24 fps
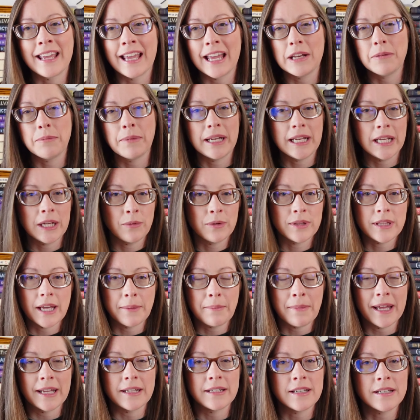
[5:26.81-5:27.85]
Again, Mating with
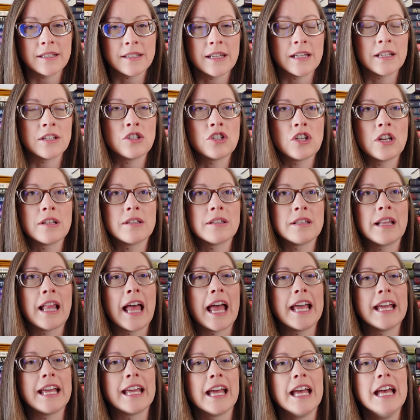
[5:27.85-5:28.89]
that Mantis is just
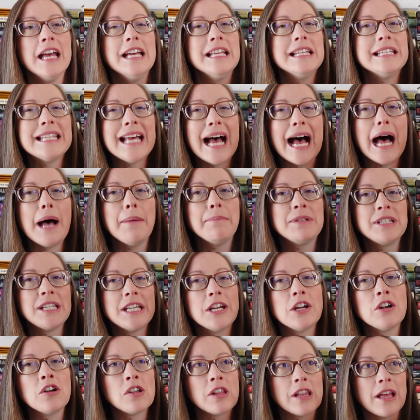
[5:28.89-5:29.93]
like top
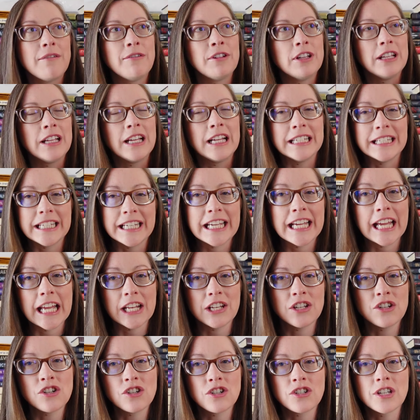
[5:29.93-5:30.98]
tier level
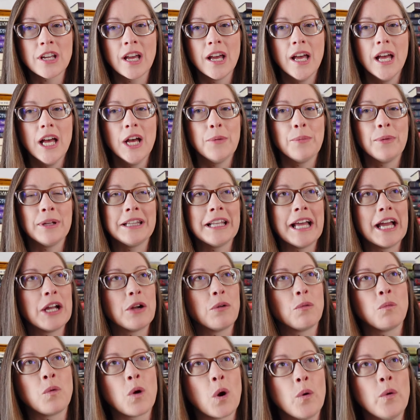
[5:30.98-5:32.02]
unhinged, but
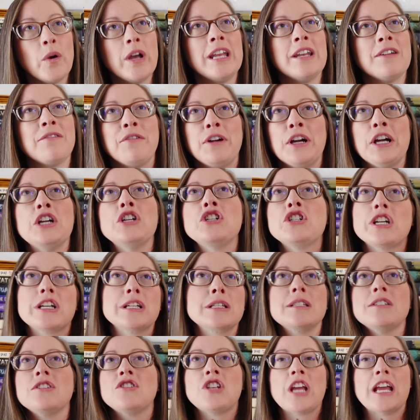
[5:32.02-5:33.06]
like wrote in a very
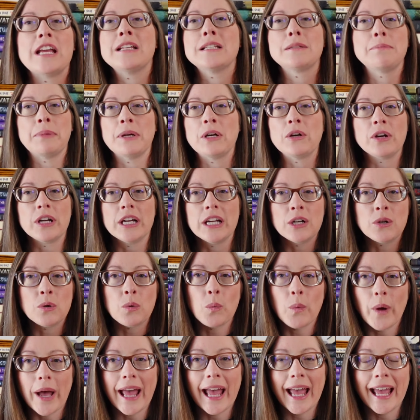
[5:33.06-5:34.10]

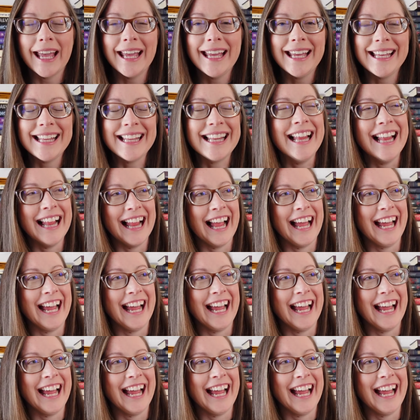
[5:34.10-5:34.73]
Shakespearean way.